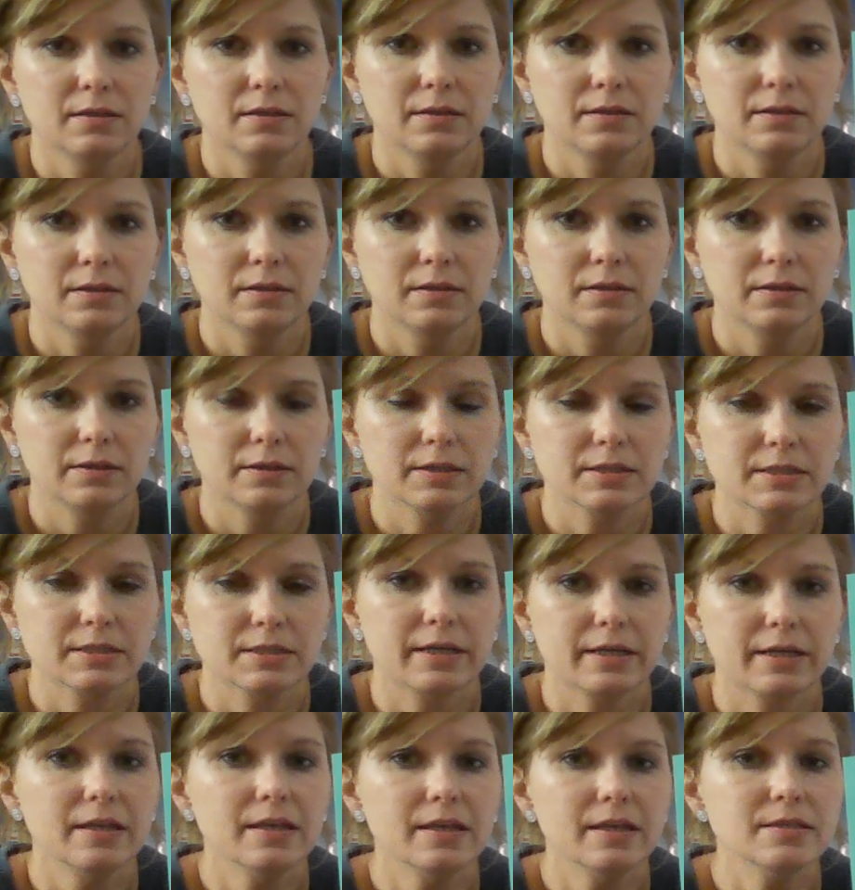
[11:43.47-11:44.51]
Looks like
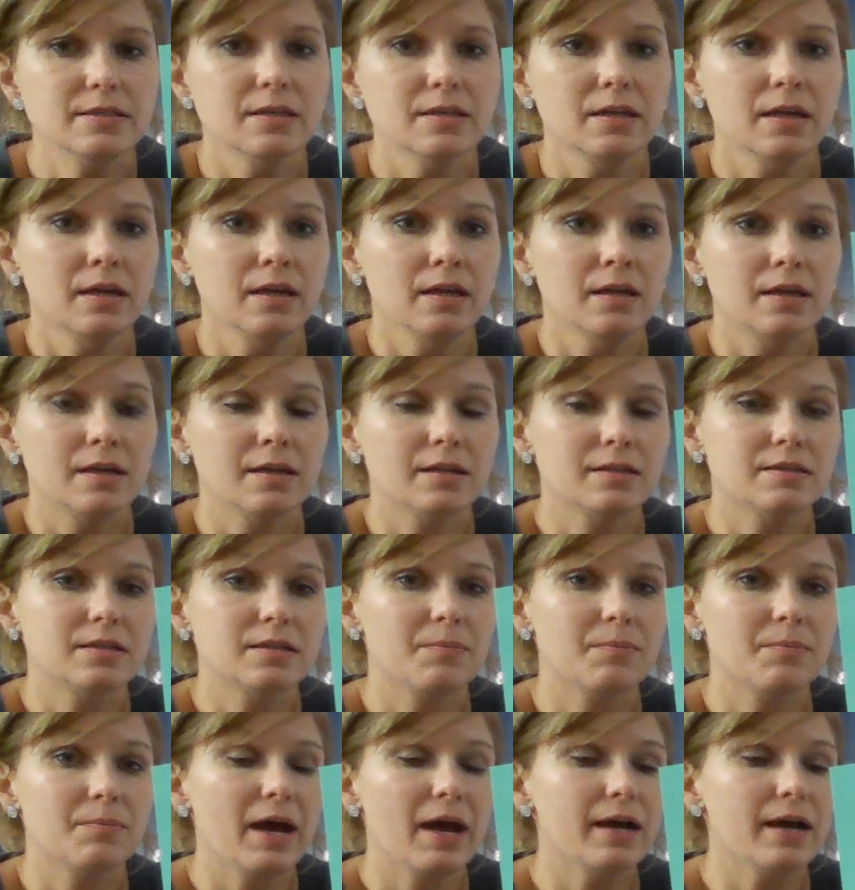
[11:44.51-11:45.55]
this. It's the back
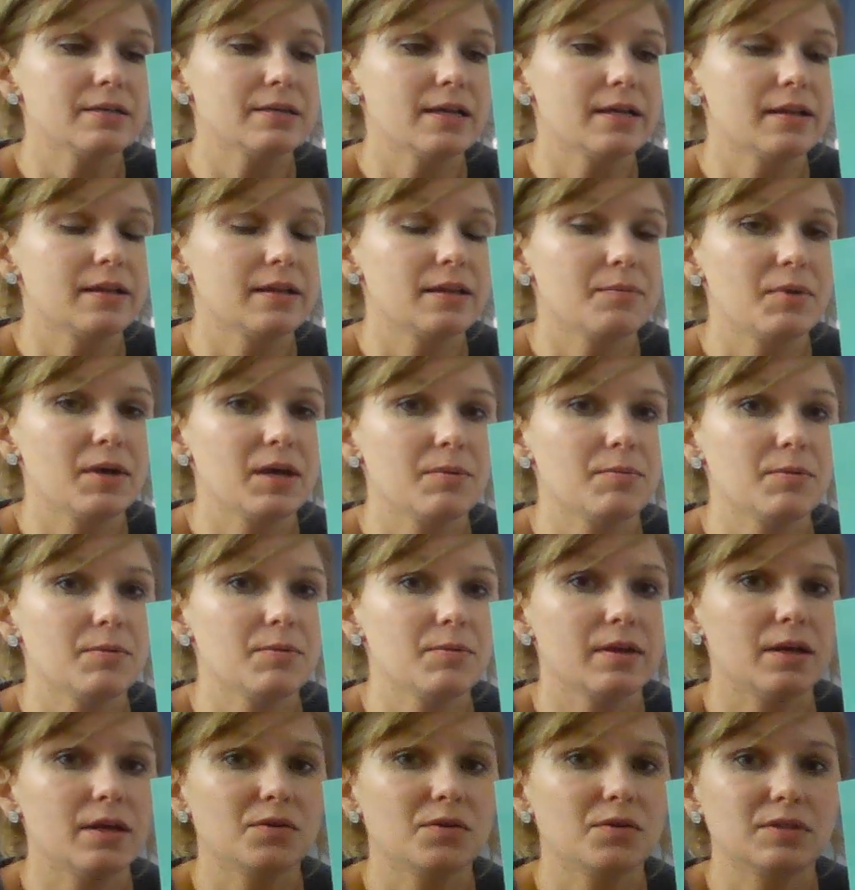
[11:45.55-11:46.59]
side of the paper that you
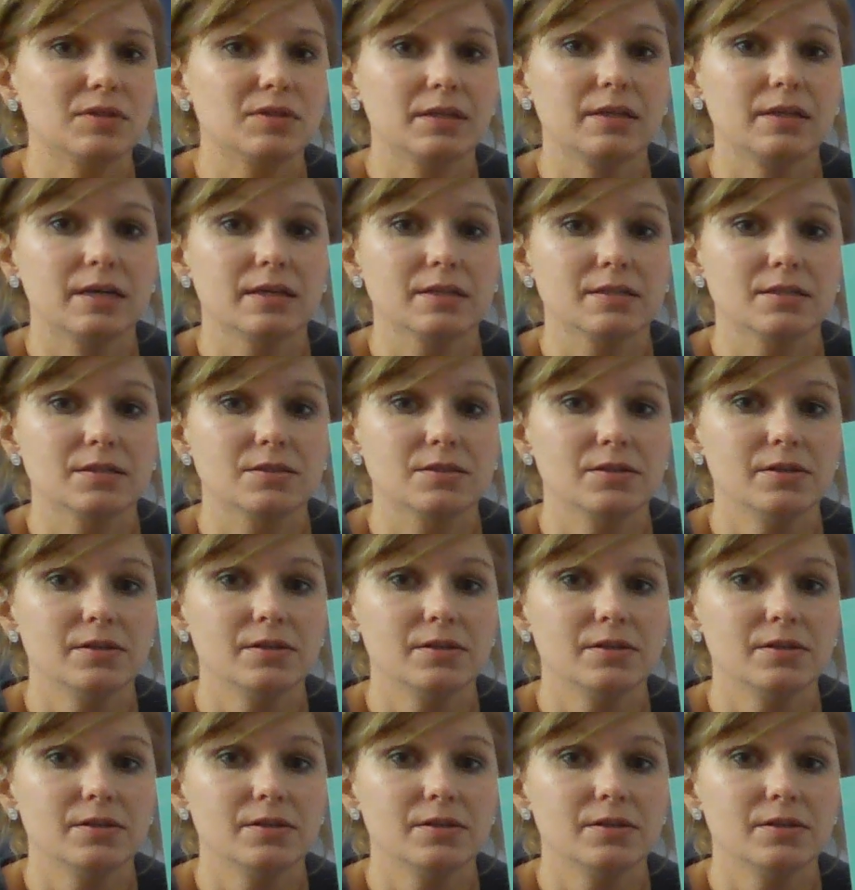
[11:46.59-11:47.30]
did yesterday.